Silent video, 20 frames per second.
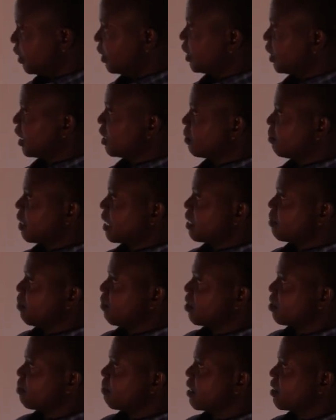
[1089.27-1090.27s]
That
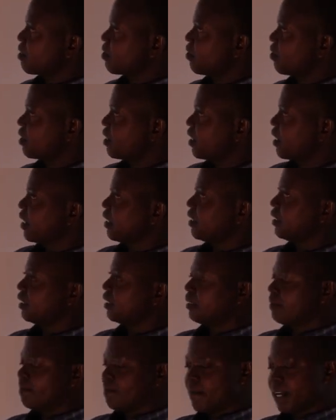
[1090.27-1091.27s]
matchbox must
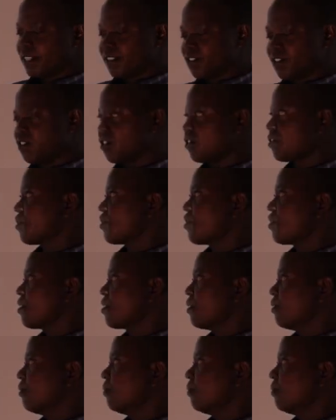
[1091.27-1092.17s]
contain matchsticks.